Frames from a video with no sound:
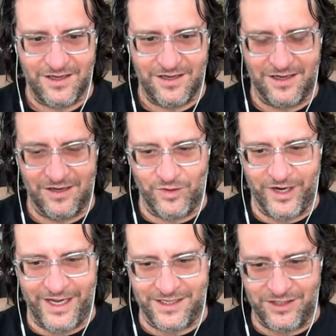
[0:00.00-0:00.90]
where
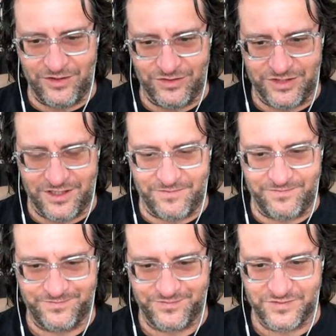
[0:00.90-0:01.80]
Andy, who's the
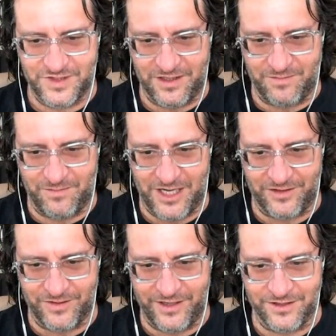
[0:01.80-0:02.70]

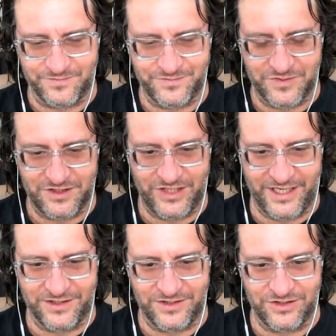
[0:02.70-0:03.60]
moderator,
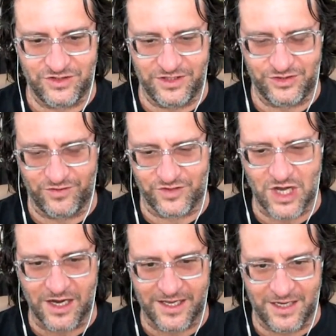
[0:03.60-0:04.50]
is sort of
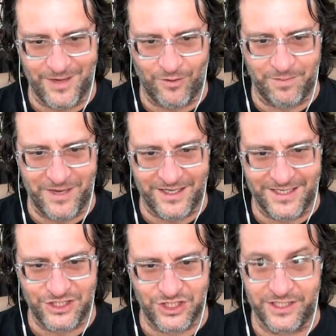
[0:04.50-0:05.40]
talking about what
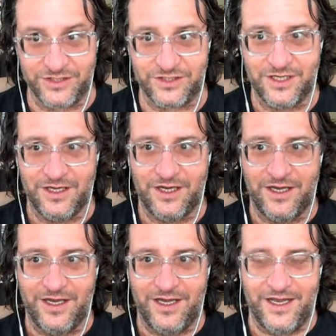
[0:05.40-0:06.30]
meditation is.
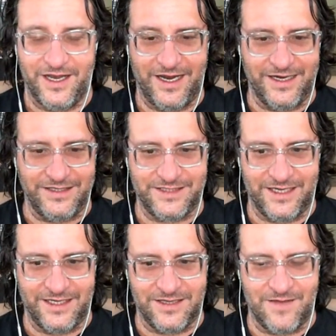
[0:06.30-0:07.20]
And he
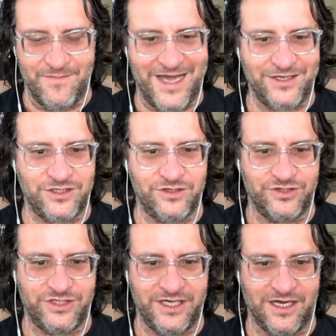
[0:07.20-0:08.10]
said, imagine you're
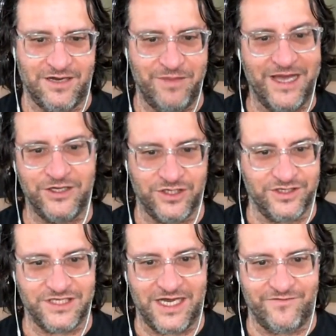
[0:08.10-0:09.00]
sitting on a bench on the
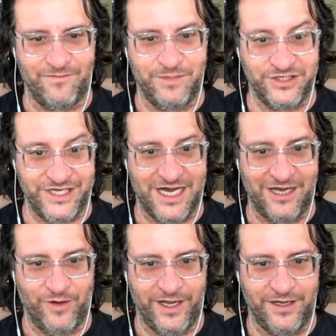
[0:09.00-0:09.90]
side of a busy
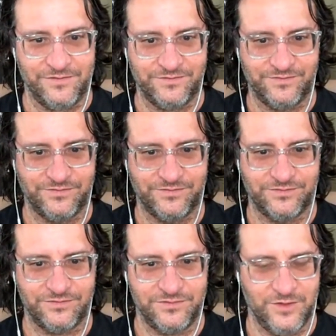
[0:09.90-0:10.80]
highway.
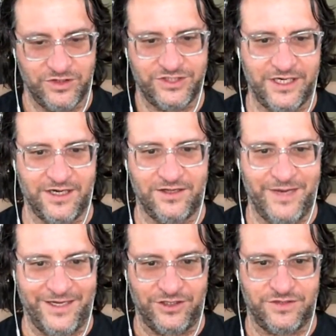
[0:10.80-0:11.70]
You're just sitting on the
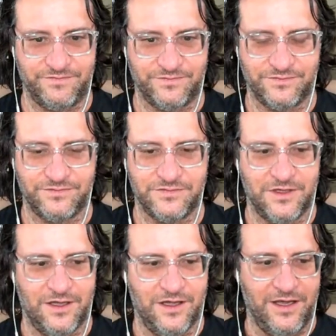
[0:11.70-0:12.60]
bench
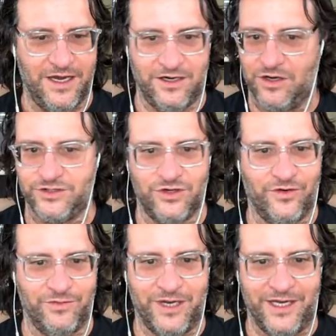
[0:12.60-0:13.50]
and cars are
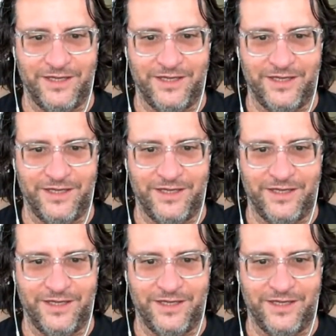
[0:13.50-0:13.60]
going by.